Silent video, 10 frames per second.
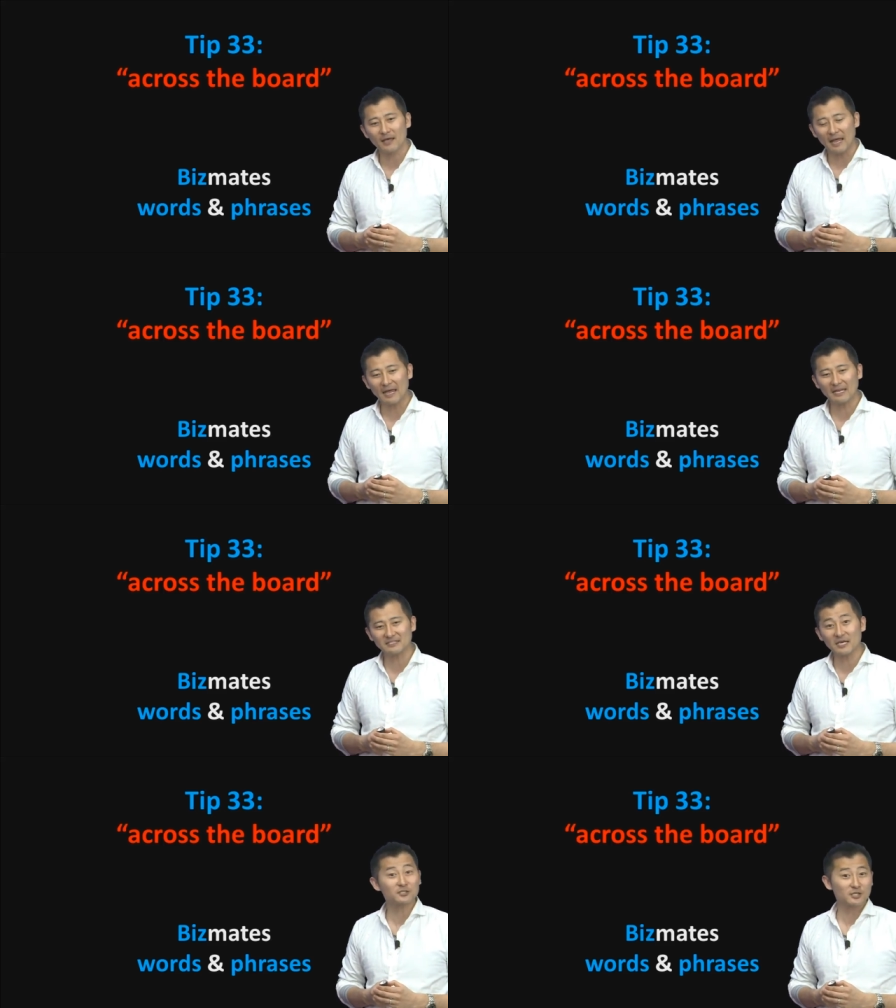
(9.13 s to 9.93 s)
And
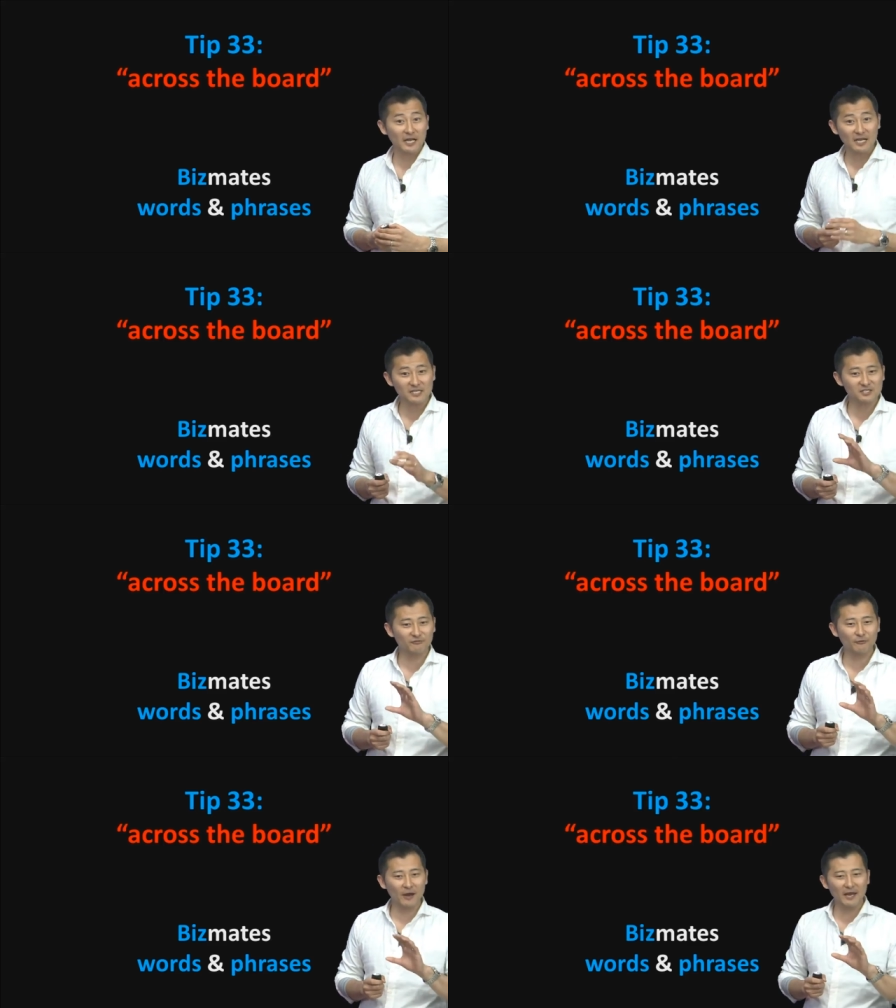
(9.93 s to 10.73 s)
today's
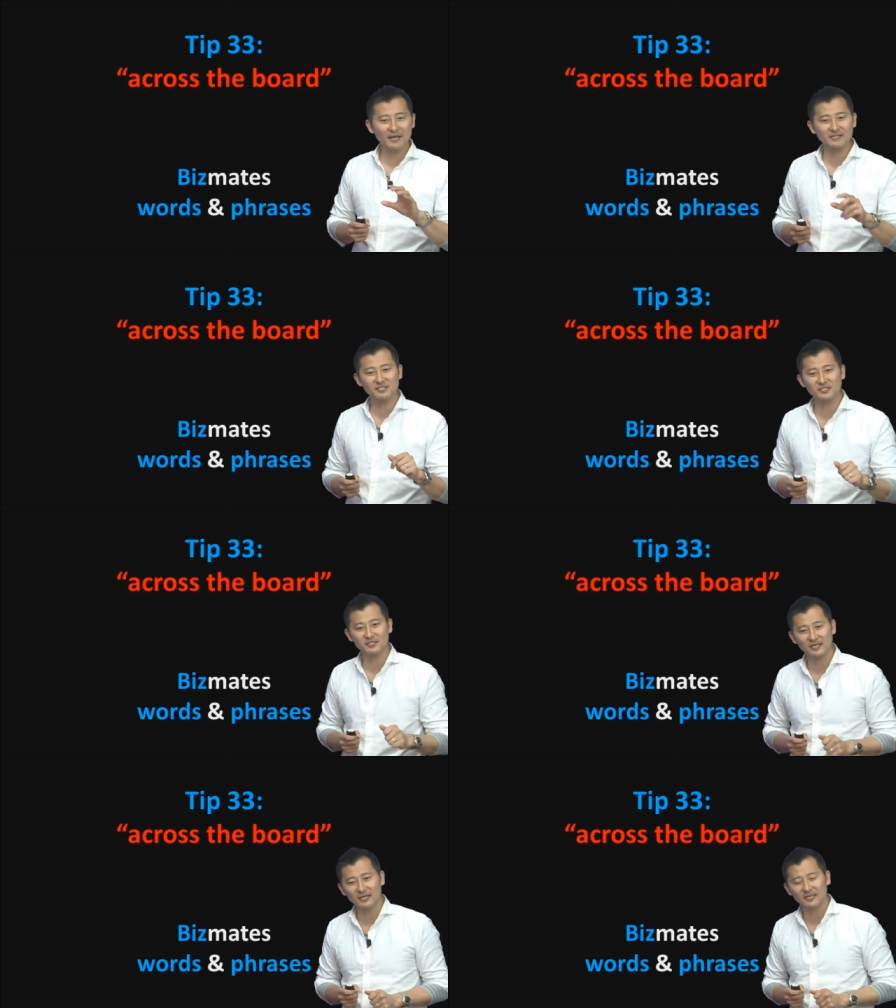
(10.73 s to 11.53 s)
phrase
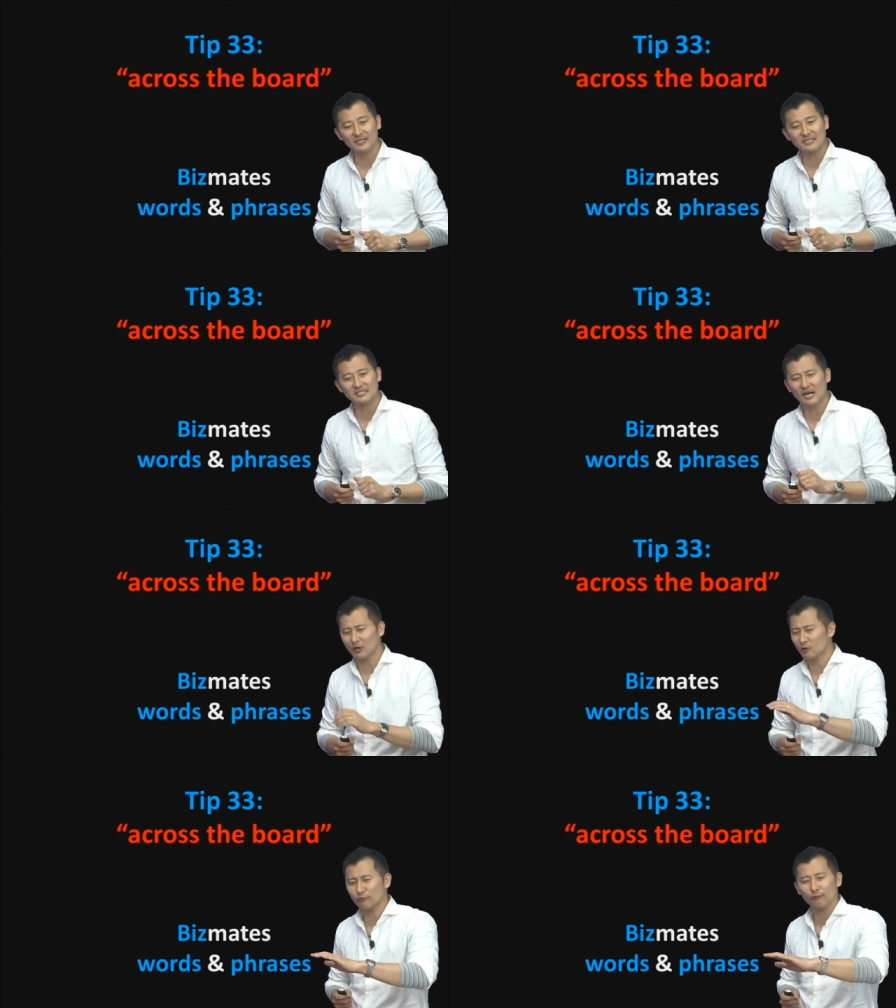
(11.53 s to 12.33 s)
is
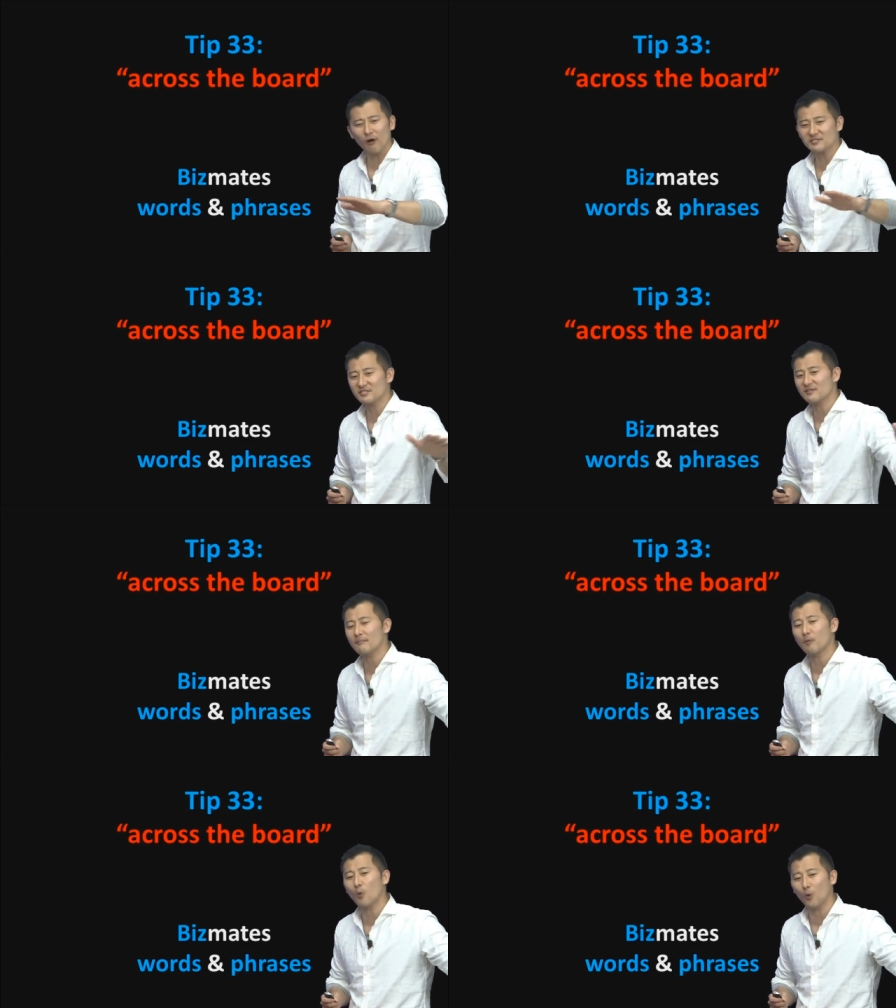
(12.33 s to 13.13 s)
across the
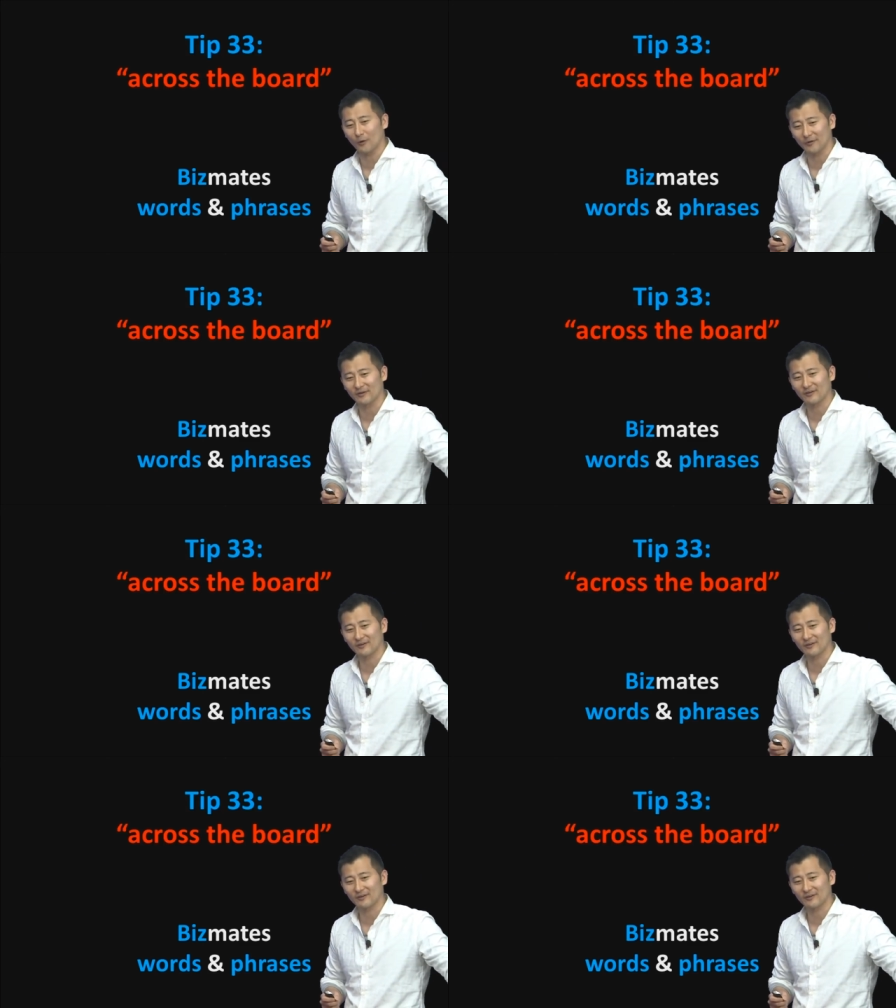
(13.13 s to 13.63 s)
board.